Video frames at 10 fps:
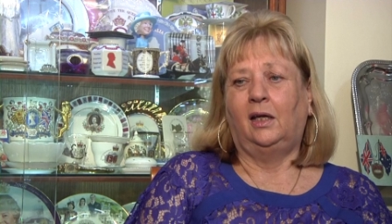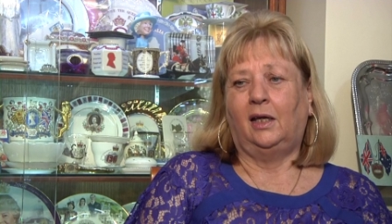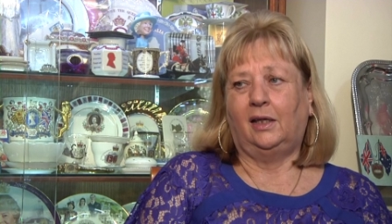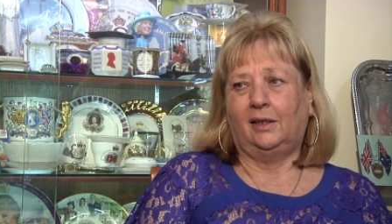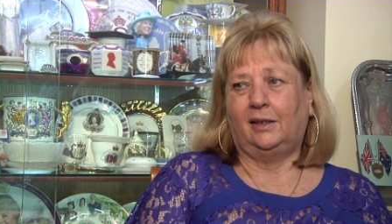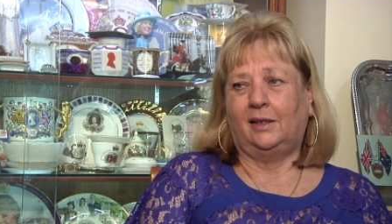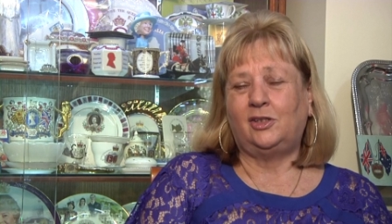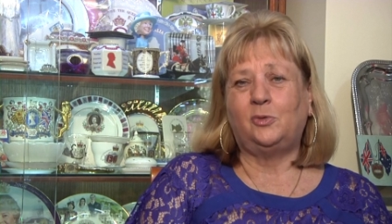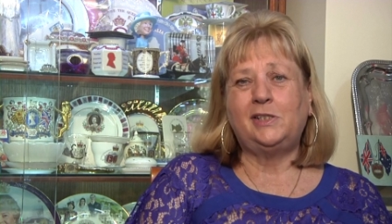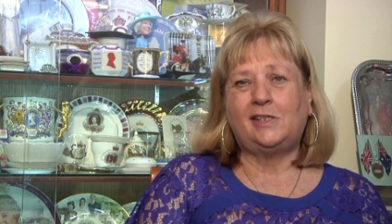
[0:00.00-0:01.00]
Uh,
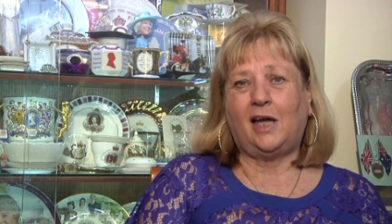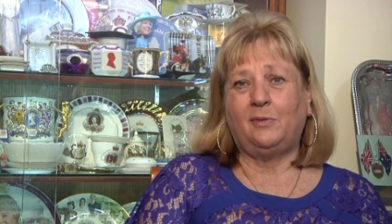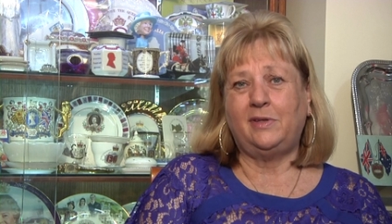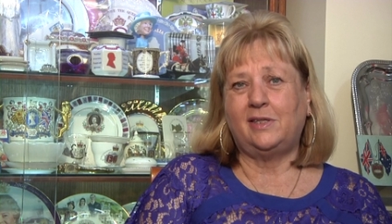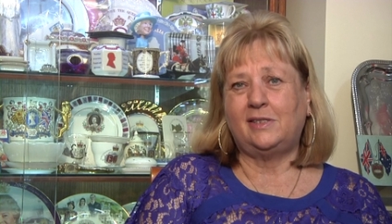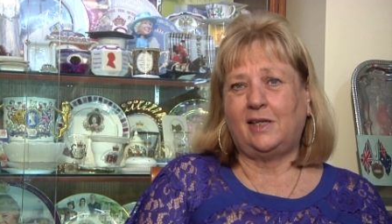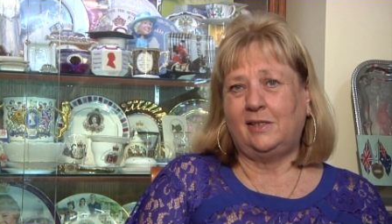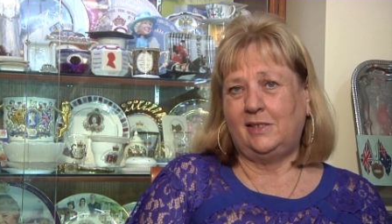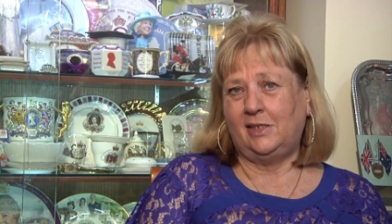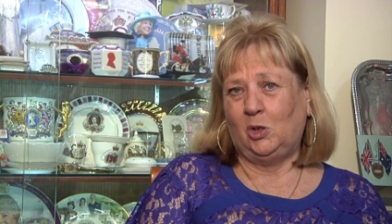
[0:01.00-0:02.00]
do we start with the
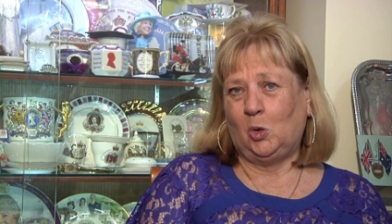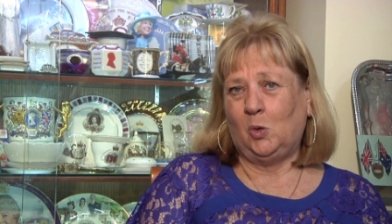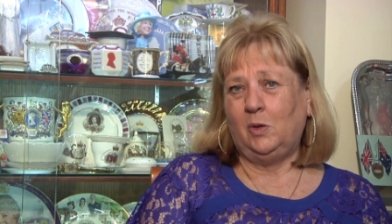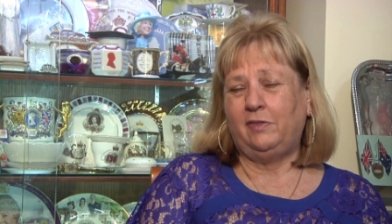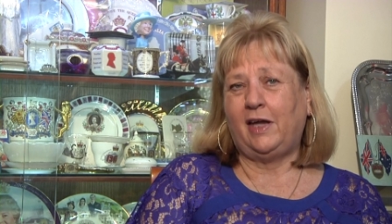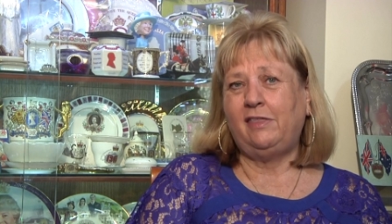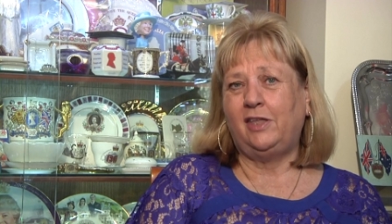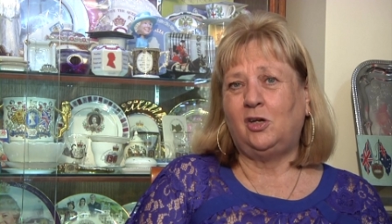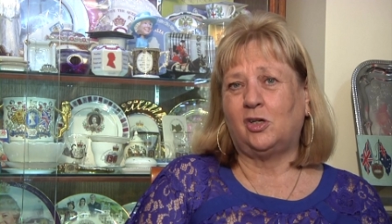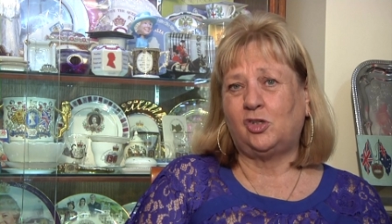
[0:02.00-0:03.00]
sons in law? They
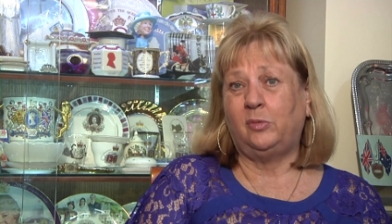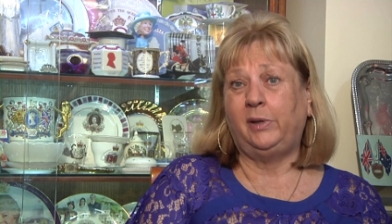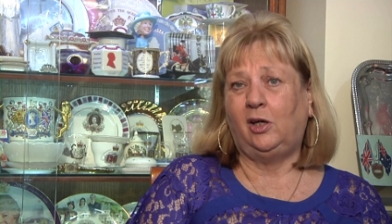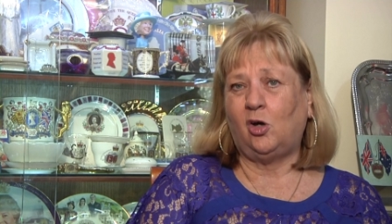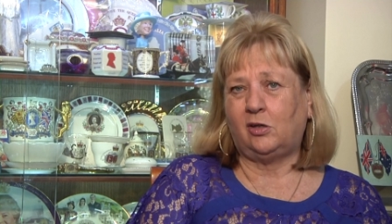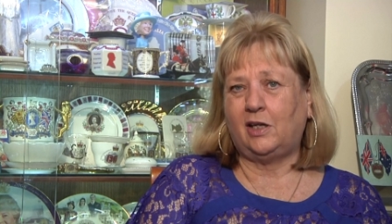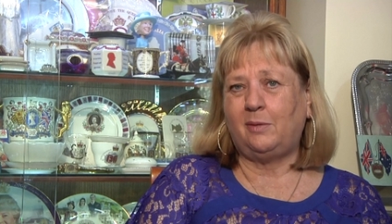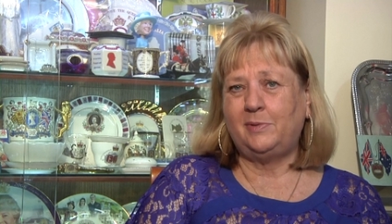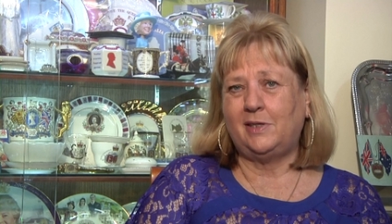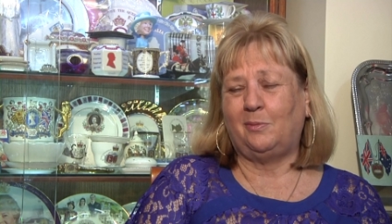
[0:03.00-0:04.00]
think I should be locked
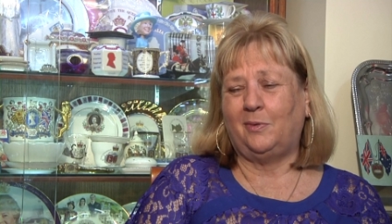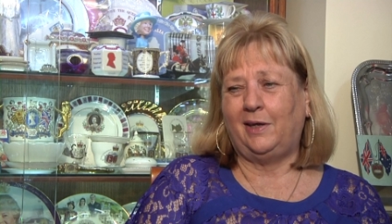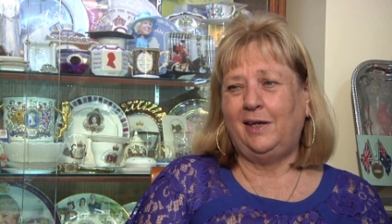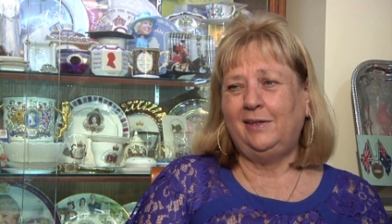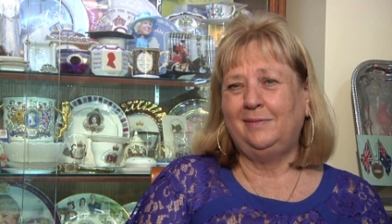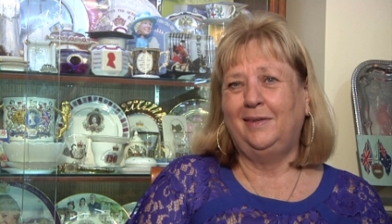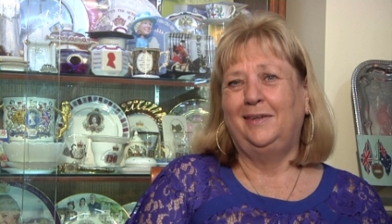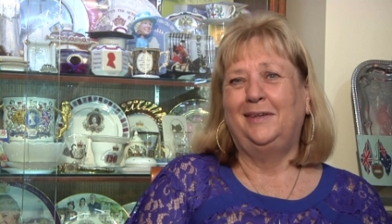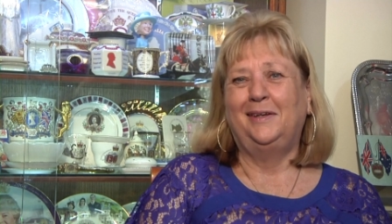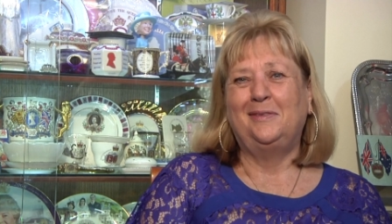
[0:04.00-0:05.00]
up somewhere.
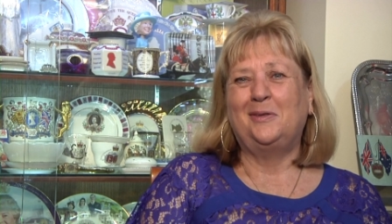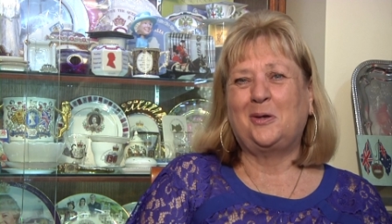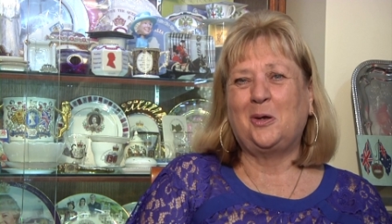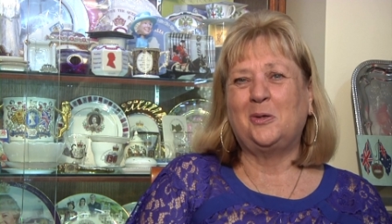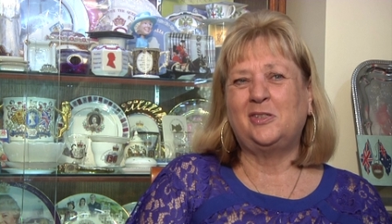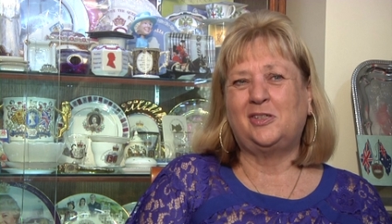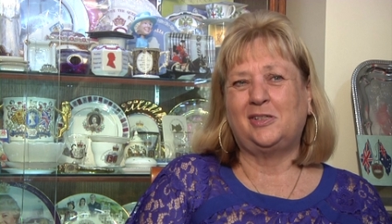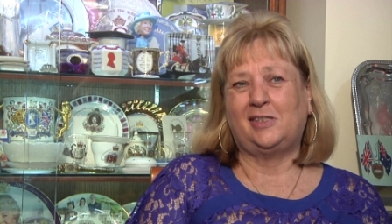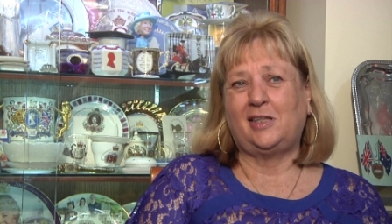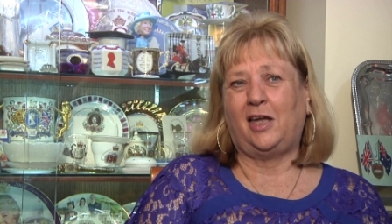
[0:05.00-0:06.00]
The girls
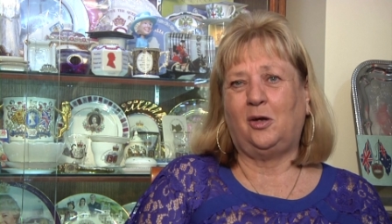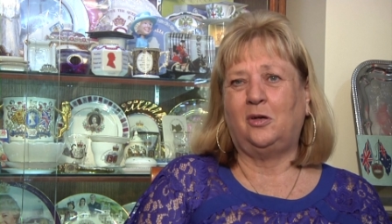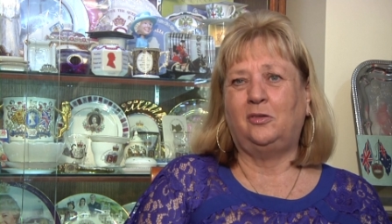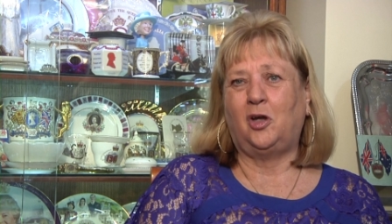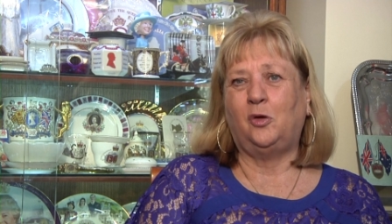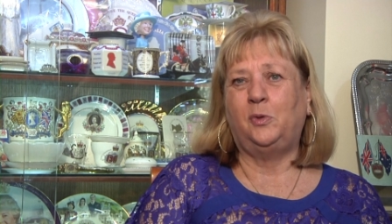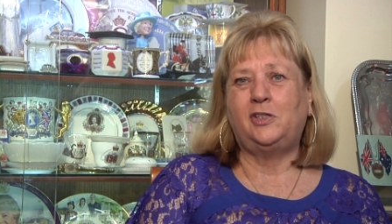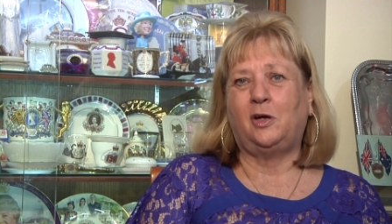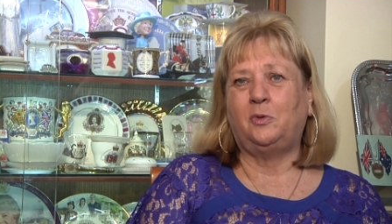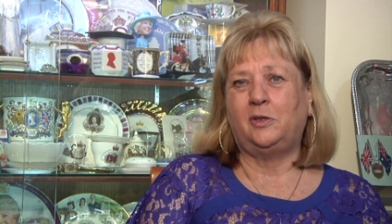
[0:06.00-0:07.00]
just say, Oh no, we
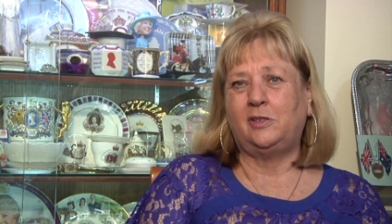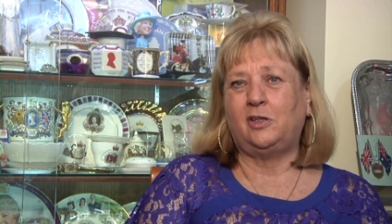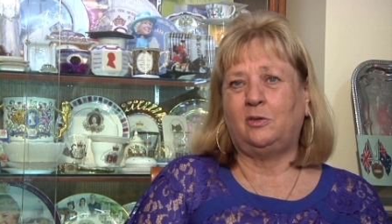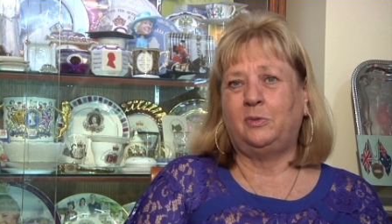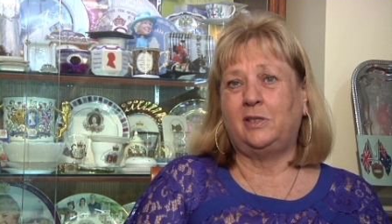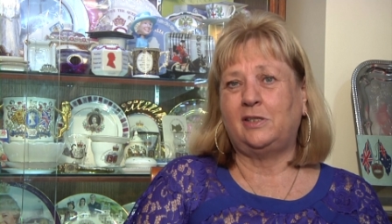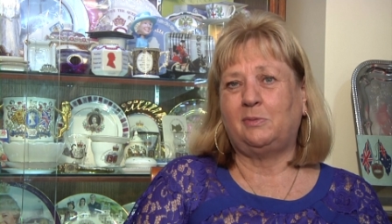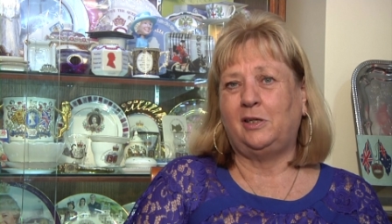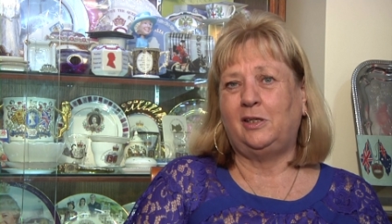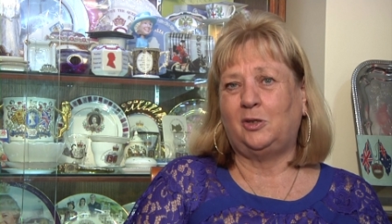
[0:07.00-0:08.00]
don't want to deal with this
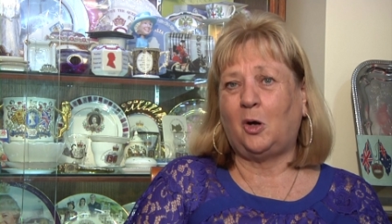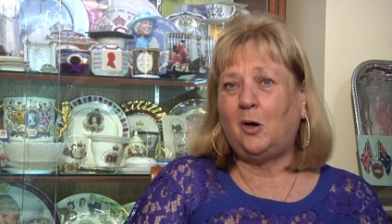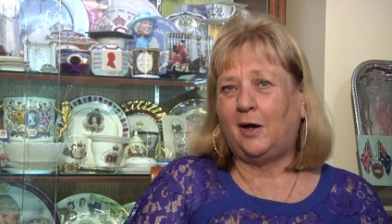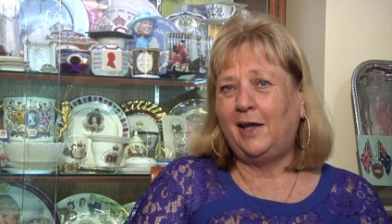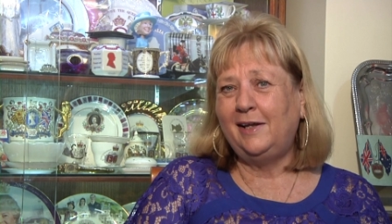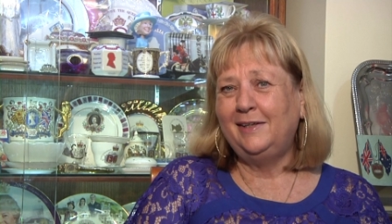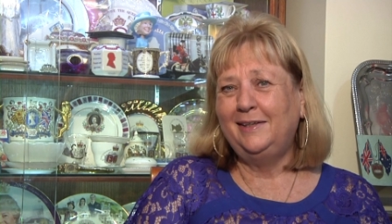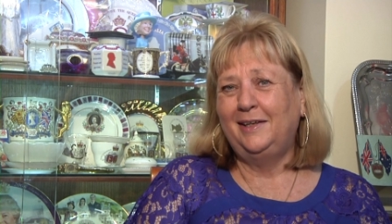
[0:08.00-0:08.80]
when you die.